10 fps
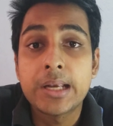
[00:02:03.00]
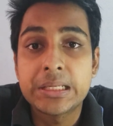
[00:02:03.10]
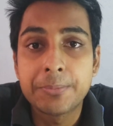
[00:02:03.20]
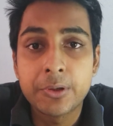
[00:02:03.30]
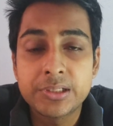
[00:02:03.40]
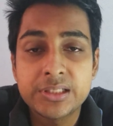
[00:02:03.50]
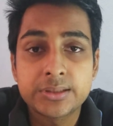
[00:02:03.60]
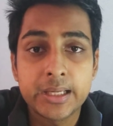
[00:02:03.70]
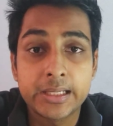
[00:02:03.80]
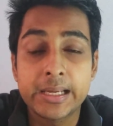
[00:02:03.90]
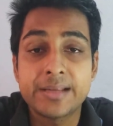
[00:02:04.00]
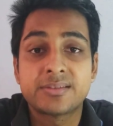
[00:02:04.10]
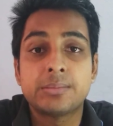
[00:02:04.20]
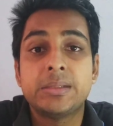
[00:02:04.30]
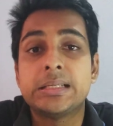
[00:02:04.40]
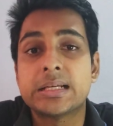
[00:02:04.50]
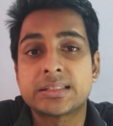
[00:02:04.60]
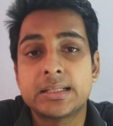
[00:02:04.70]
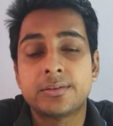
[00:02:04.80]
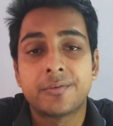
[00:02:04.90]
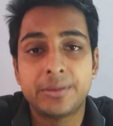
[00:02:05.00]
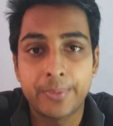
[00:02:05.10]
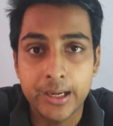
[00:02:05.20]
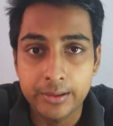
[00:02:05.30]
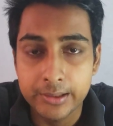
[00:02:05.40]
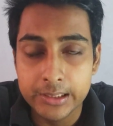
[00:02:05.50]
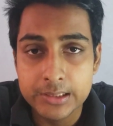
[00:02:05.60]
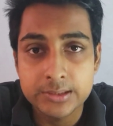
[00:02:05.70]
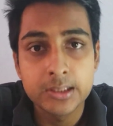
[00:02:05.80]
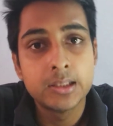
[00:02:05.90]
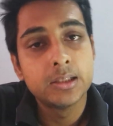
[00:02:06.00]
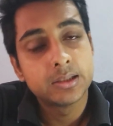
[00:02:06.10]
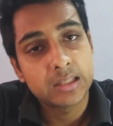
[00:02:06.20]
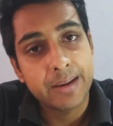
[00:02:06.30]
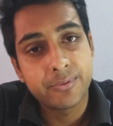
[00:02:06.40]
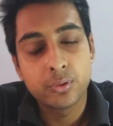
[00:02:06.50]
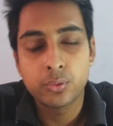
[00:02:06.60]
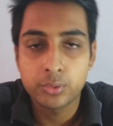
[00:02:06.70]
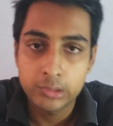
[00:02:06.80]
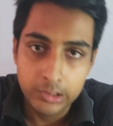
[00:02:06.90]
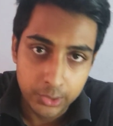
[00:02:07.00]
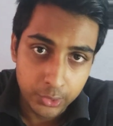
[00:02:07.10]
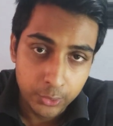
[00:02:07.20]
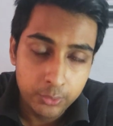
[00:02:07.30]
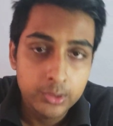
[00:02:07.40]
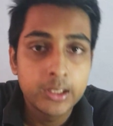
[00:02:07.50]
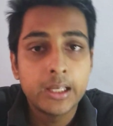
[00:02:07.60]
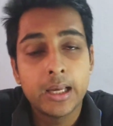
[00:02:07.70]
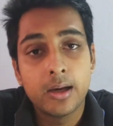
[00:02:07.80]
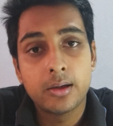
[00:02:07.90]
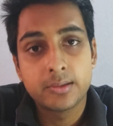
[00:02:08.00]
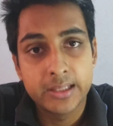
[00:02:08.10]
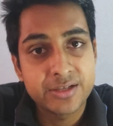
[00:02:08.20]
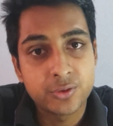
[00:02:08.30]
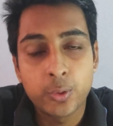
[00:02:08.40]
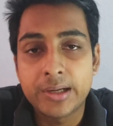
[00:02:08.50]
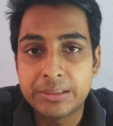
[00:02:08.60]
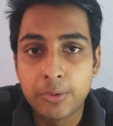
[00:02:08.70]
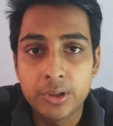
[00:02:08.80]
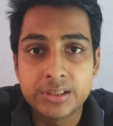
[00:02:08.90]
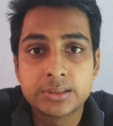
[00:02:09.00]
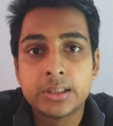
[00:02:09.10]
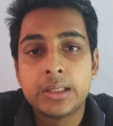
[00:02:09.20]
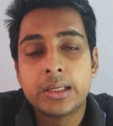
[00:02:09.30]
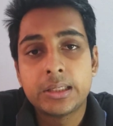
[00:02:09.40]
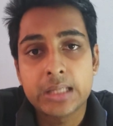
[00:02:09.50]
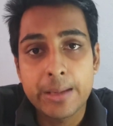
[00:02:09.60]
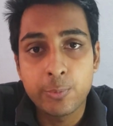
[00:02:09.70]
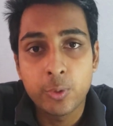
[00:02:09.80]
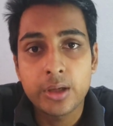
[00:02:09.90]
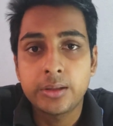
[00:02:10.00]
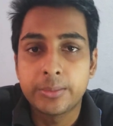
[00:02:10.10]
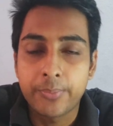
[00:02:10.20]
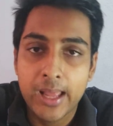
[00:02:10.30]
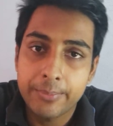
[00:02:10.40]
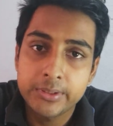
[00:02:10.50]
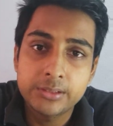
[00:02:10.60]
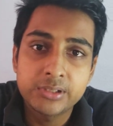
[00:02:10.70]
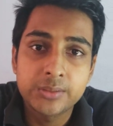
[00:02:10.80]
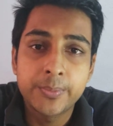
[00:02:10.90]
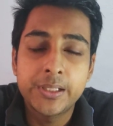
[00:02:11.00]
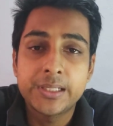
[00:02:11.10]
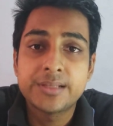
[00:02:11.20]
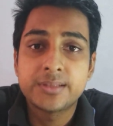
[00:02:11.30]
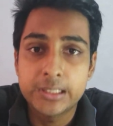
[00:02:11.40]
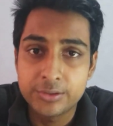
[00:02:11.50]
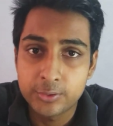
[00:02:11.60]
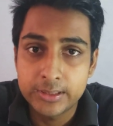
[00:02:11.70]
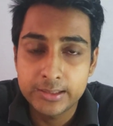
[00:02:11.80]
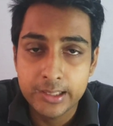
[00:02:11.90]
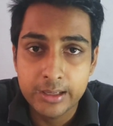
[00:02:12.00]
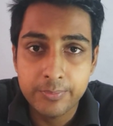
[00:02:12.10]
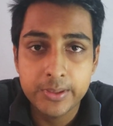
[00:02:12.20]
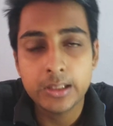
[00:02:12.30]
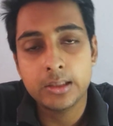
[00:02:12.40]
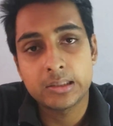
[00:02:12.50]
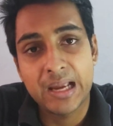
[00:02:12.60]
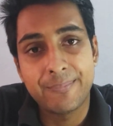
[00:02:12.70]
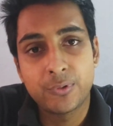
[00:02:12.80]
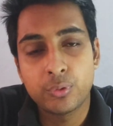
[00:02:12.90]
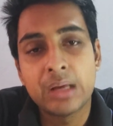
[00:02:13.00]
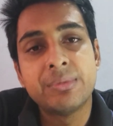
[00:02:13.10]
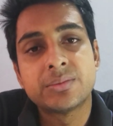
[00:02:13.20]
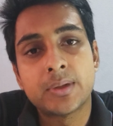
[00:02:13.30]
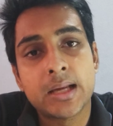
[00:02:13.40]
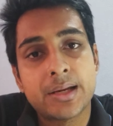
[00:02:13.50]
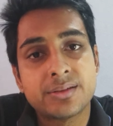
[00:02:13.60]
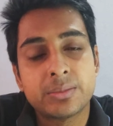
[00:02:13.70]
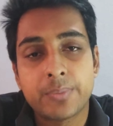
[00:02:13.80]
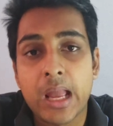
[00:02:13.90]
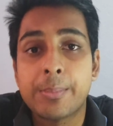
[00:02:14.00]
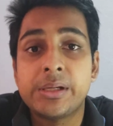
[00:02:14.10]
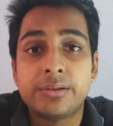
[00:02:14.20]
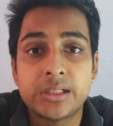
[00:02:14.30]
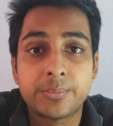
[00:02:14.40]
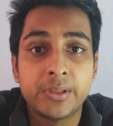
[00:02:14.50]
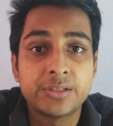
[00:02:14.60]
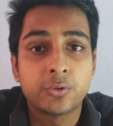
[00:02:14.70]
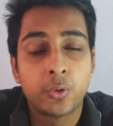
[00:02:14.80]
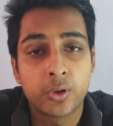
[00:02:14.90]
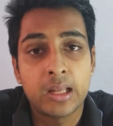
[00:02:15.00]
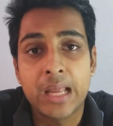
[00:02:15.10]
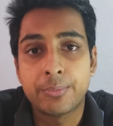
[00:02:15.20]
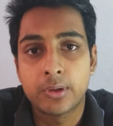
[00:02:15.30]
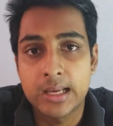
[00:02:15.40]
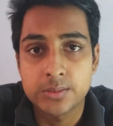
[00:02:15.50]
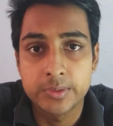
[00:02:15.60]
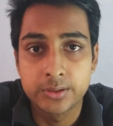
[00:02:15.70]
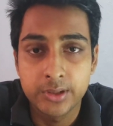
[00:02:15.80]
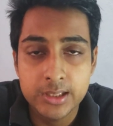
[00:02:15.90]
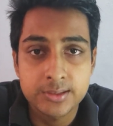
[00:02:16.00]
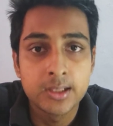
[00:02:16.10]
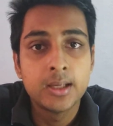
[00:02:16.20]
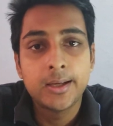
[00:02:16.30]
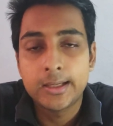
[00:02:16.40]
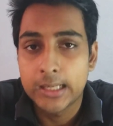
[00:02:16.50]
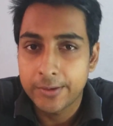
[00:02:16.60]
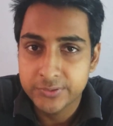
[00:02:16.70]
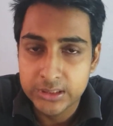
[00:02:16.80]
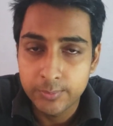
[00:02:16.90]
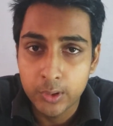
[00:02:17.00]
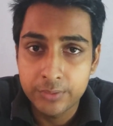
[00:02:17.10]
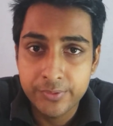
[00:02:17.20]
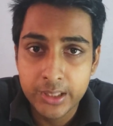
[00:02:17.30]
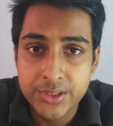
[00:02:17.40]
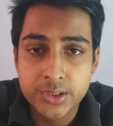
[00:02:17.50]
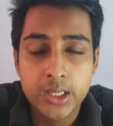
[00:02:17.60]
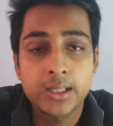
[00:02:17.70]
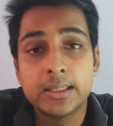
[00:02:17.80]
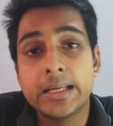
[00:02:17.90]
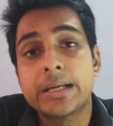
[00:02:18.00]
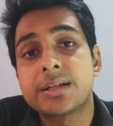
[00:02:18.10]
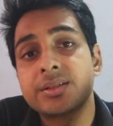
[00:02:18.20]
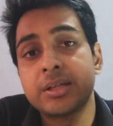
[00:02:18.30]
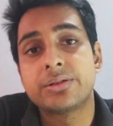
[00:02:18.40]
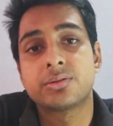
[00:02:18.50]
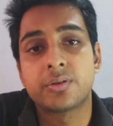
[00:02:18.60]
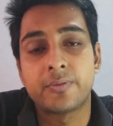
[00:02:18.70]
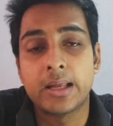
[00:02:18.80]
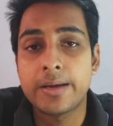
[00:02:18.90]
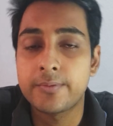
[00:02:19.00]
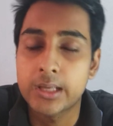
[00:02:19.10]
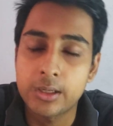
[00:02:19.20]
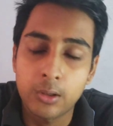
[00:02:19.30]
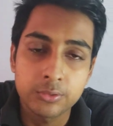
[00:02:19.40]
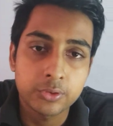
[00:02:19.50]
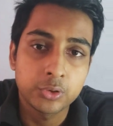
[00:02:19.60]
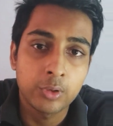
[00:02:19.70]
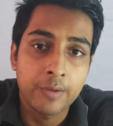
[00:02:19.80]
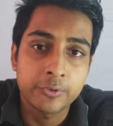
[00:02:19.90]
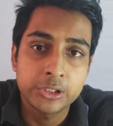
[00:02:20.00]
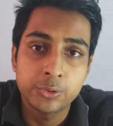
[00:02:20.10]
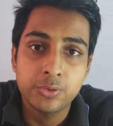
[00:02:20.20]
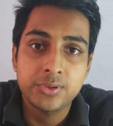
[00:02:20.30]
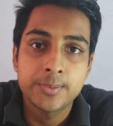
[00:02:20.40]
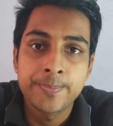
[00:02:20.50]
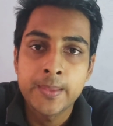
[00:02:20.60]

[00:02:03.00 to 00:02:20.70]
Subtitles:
antibodies against the beta cells of the pancreas. Type 2, no, there is no antibodies. Type 1, the primary treatment is insulin therapy. Type 2 diabetes mellitus, the primary treatment is oral hypoglycemic drugs, lifestyle modification, and later stages of life, then also you have to use